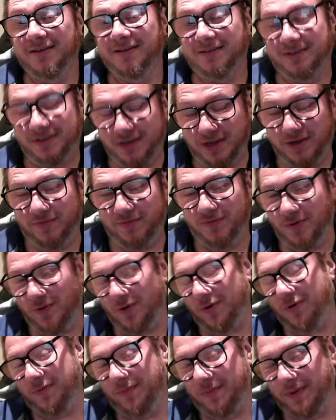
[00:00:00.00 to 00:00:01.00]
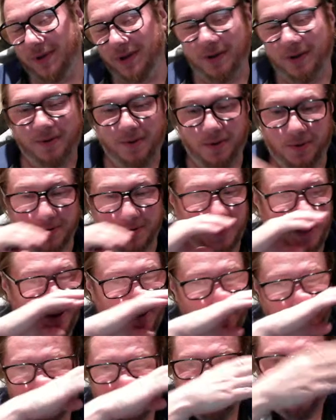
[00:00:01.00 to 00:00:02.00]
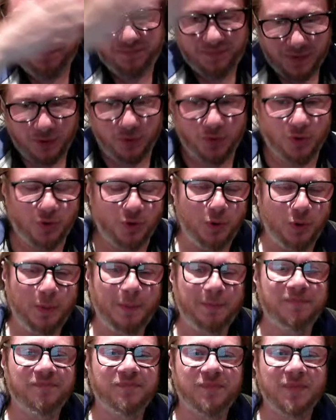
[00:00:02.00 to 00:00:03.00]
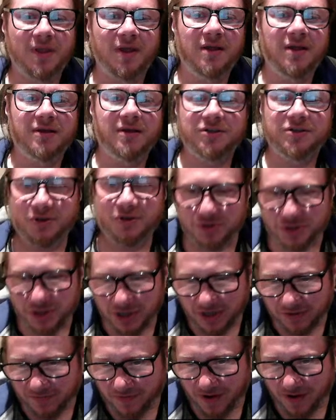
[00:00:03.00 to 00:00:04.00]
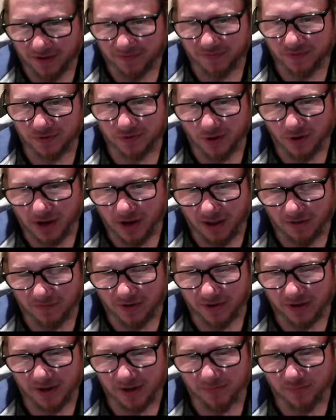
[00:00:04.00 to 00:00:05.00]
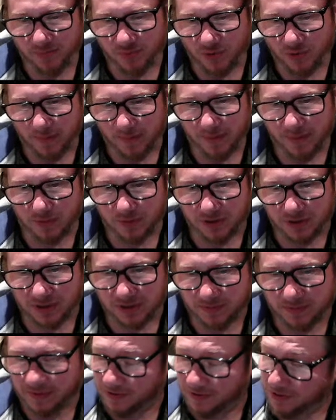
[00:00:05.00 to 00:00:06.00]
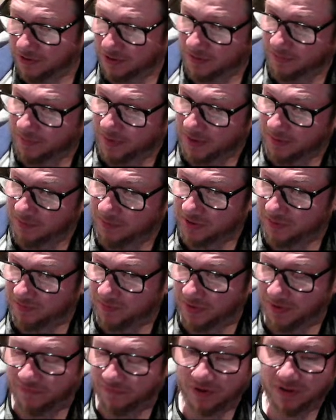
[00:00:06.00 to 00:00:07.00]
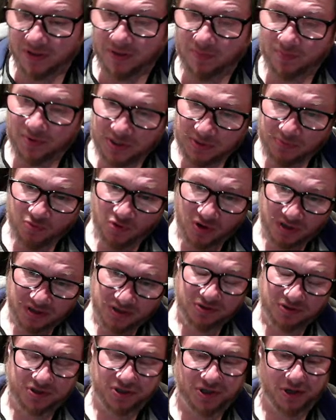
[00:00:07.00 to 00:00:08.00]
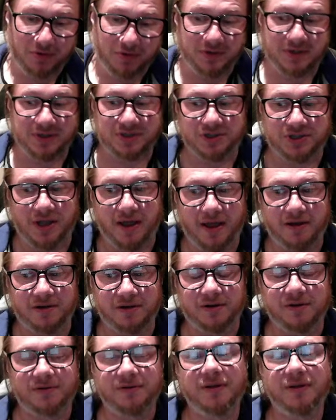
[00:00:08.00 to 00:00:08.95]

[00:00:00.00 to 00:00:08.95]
c4, yeah, okay, cool. So g5, you don't have any problem with this because you're going to play bishop e3. The bishop wants to stay on this diagonal.